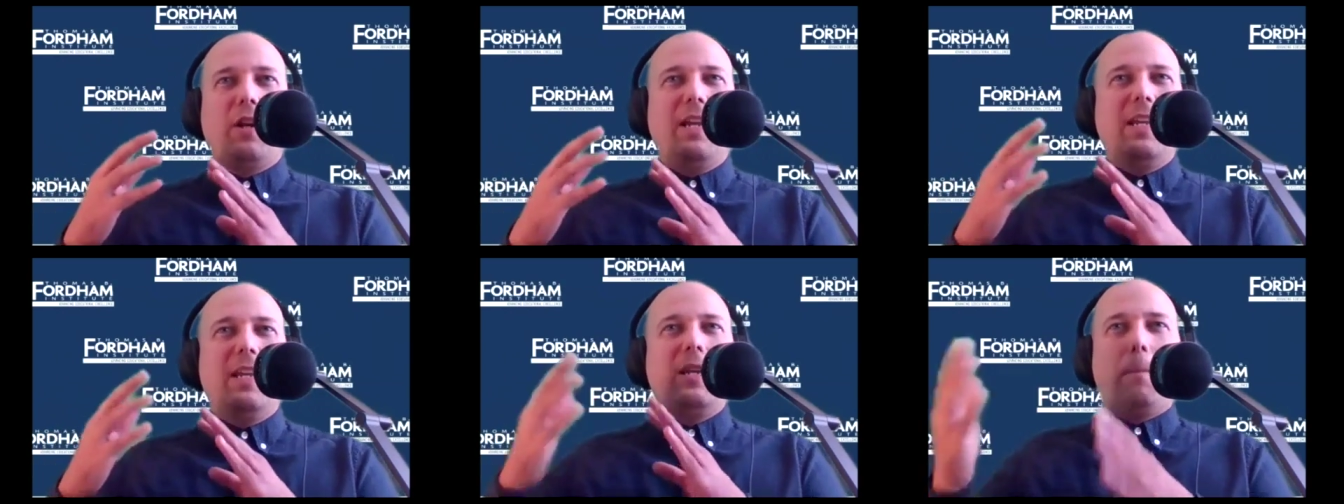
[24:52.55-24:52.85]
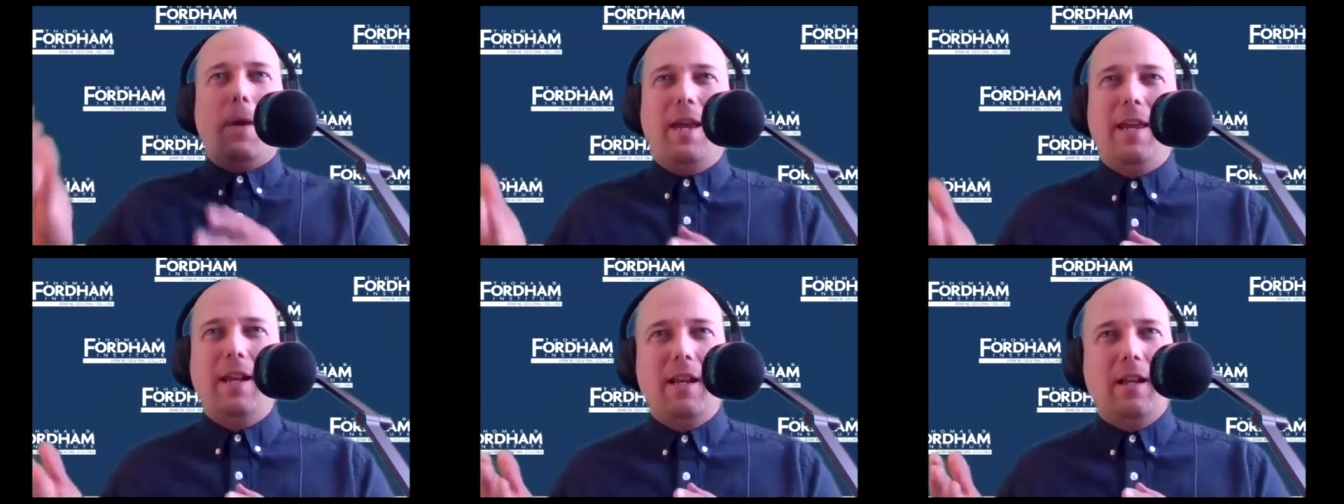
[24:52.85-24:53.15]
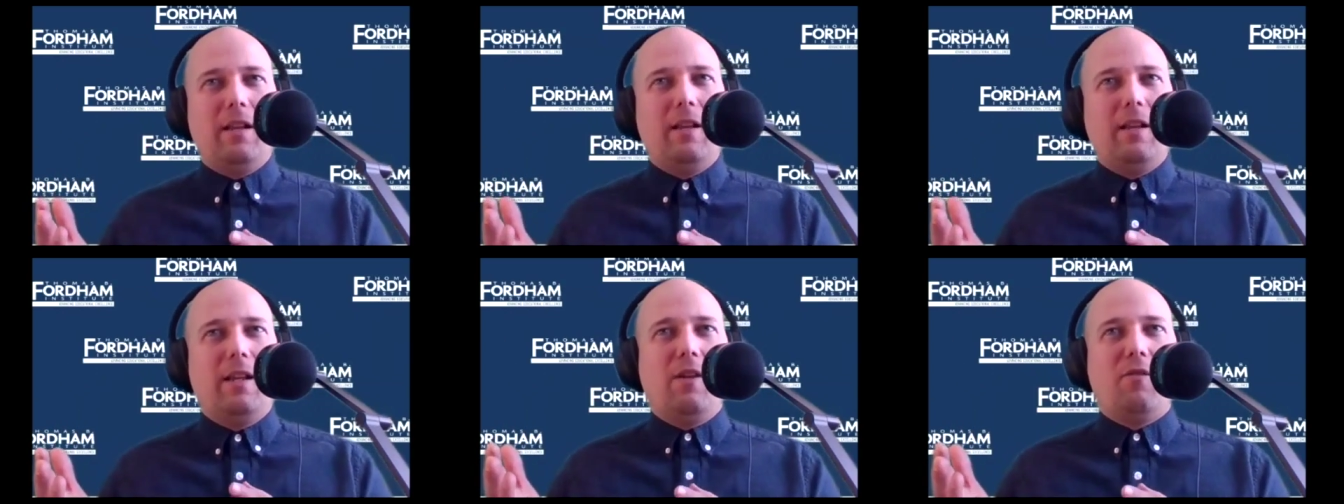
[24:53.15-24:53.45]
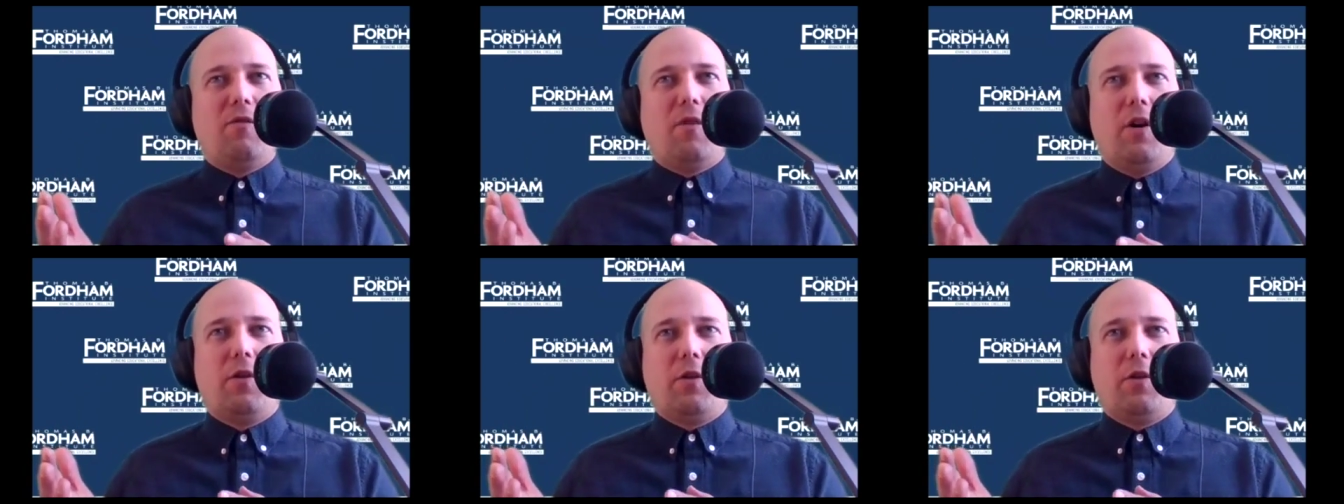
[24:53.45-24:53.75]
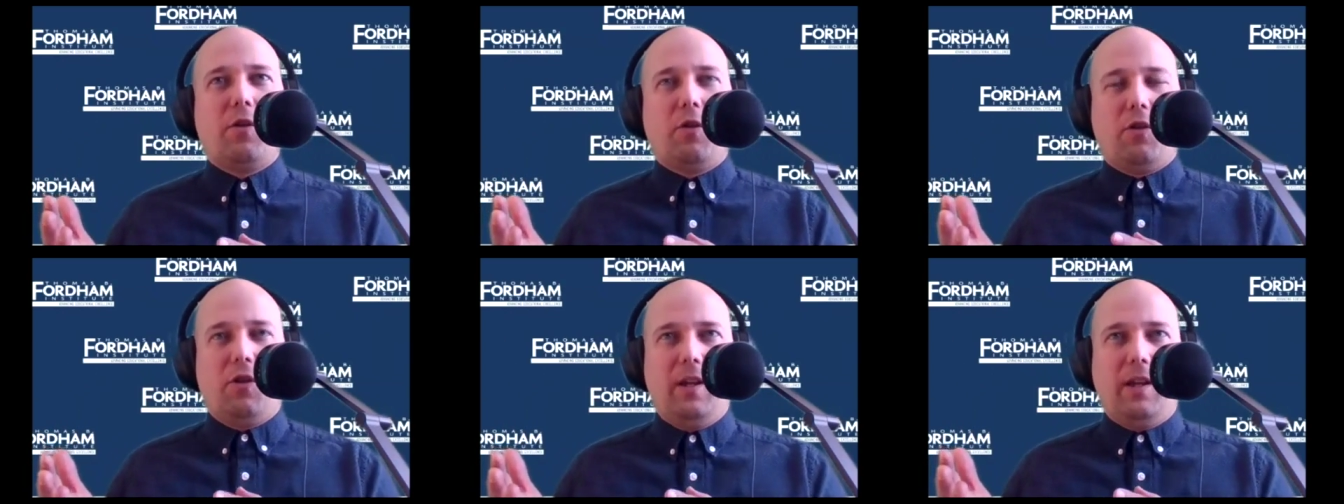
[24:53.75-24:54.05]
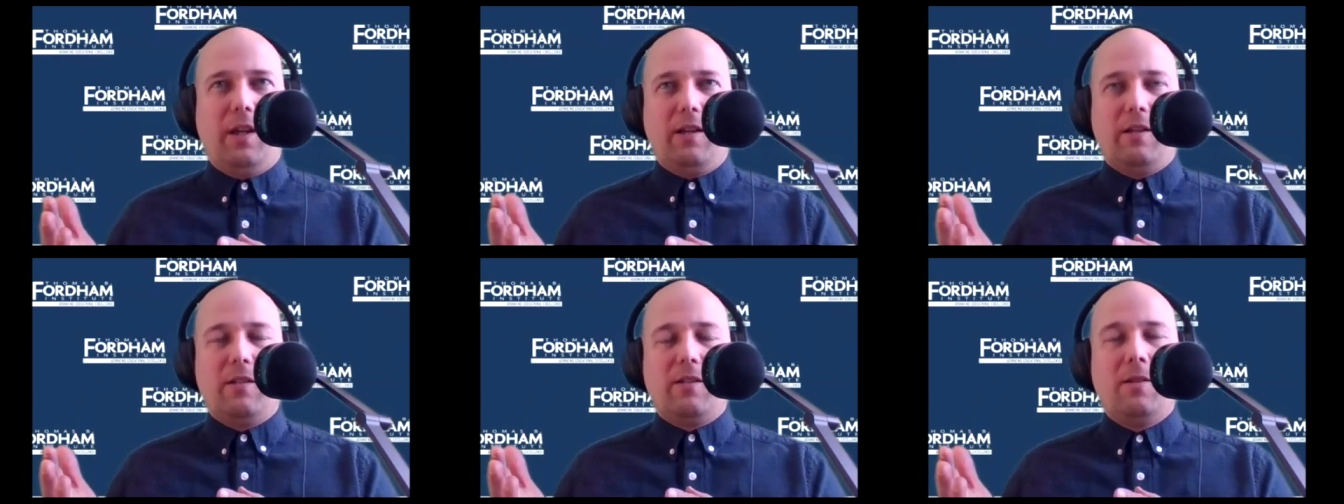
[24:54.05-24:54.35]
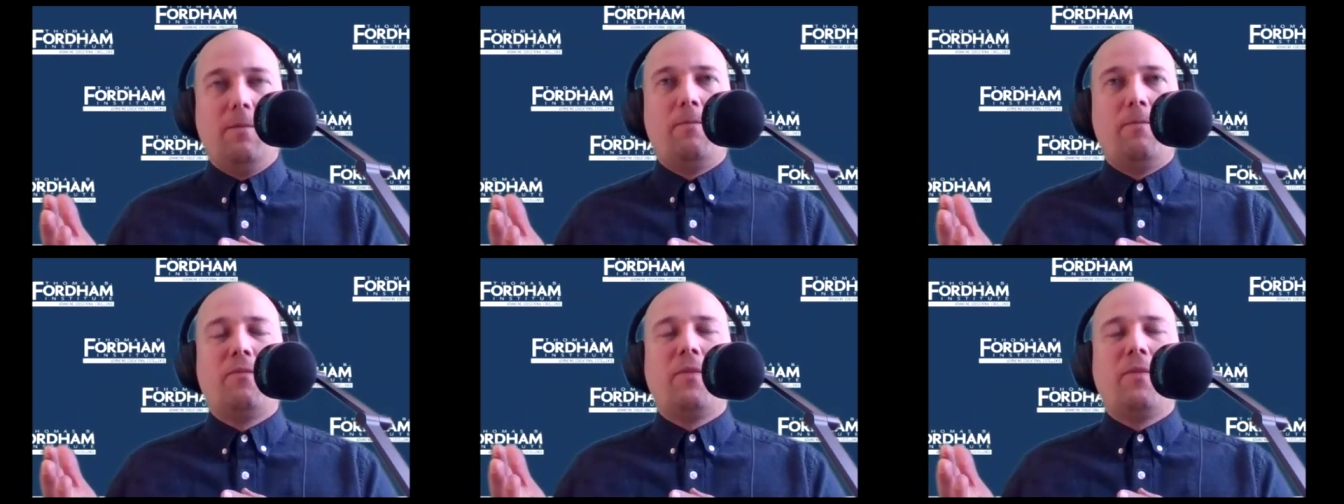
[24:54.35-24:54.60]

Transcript: independently of other things.